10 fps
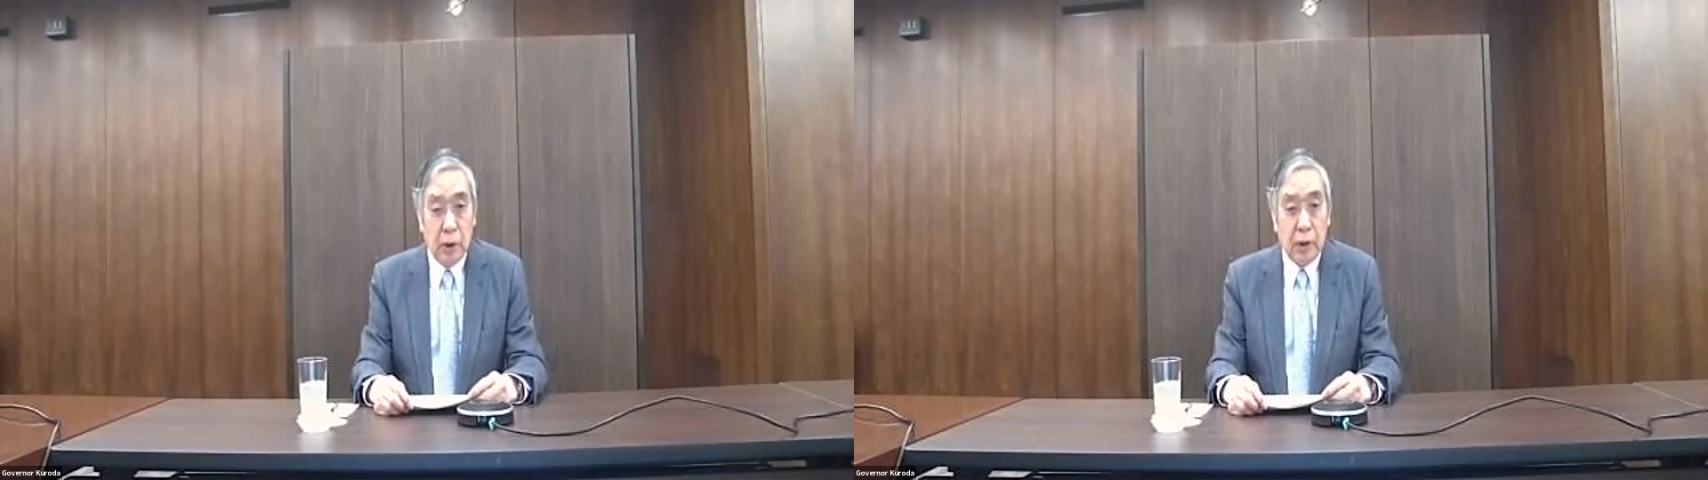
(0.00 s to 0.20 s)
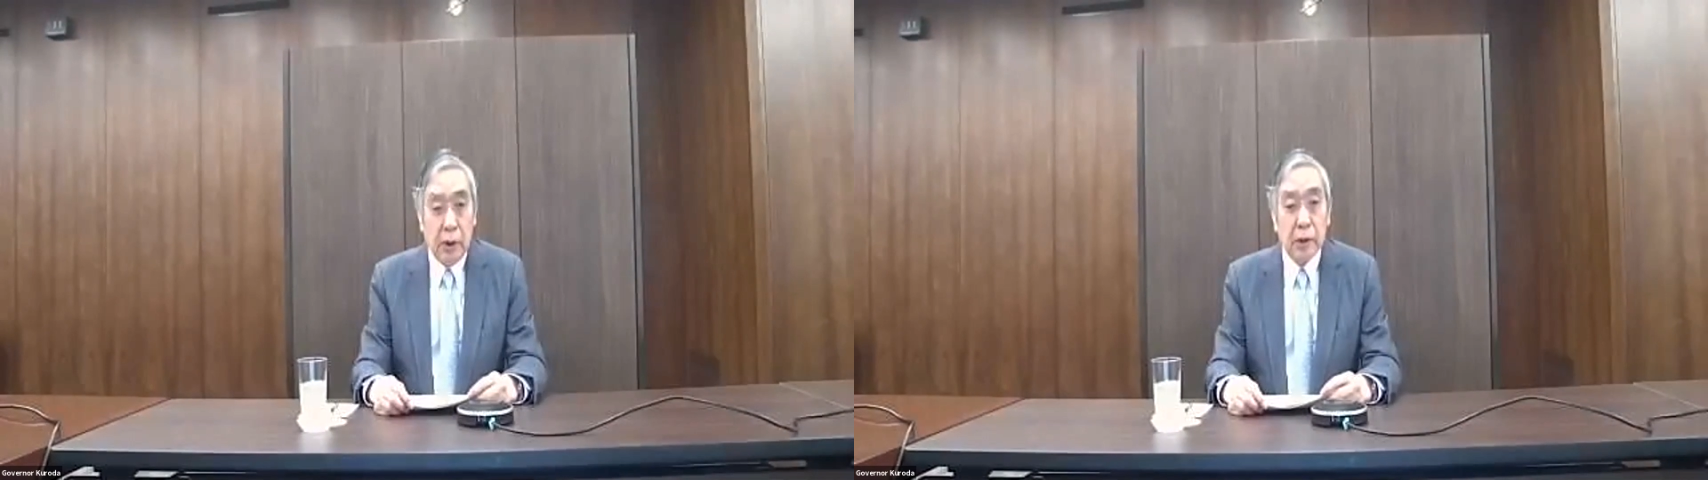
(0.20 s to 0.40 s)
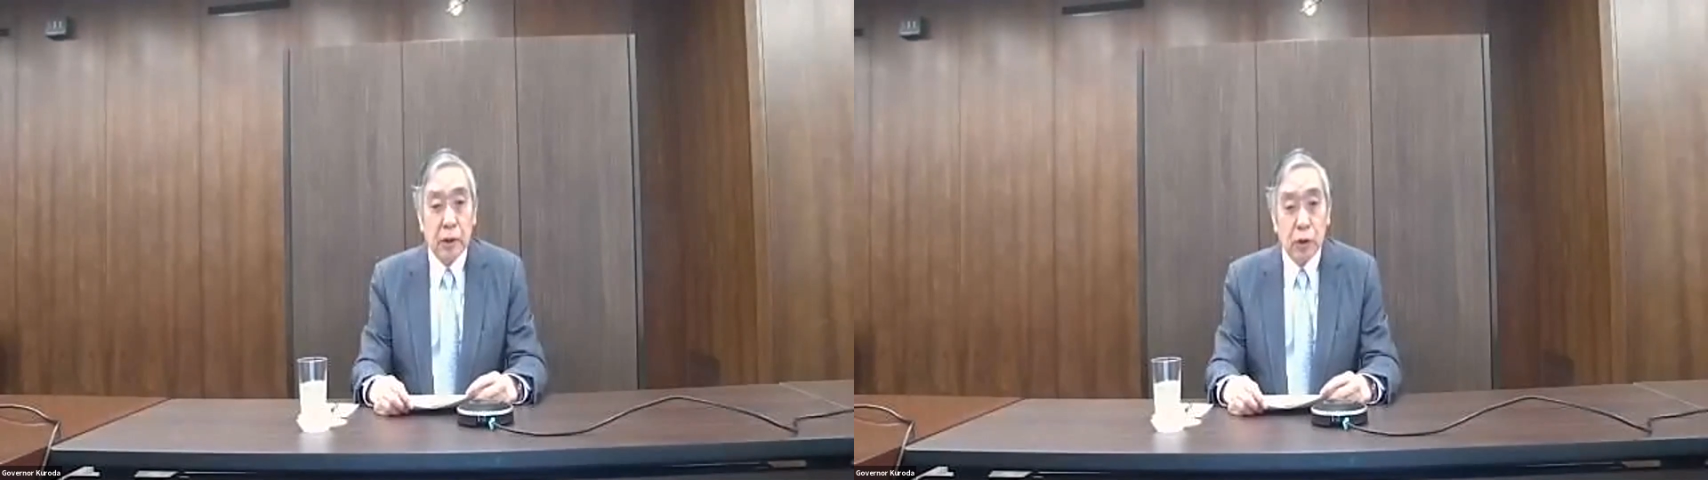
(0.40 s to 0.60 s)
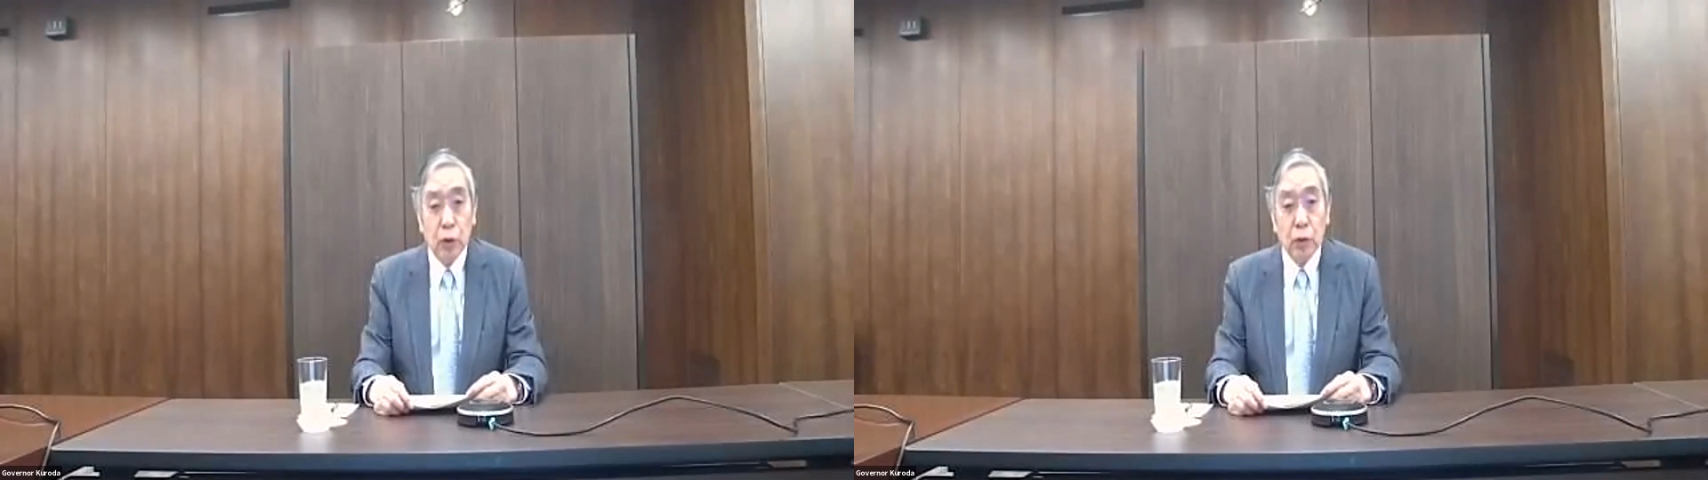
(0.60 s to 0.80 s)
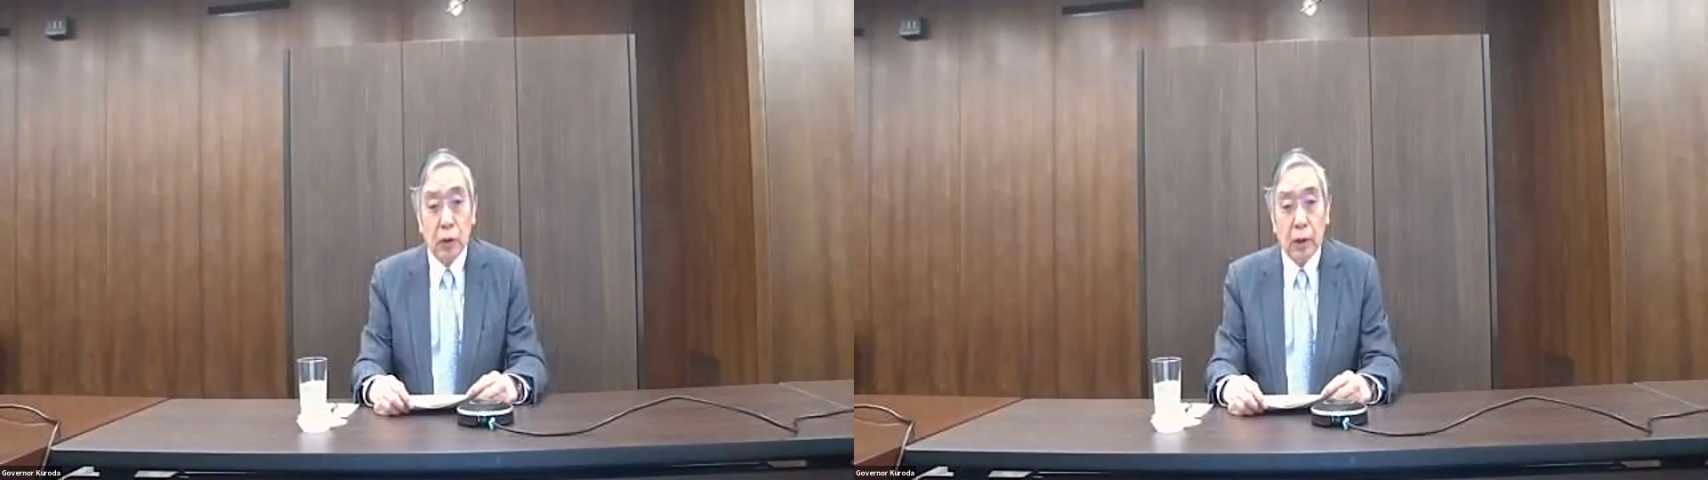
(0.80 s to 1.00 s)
In the short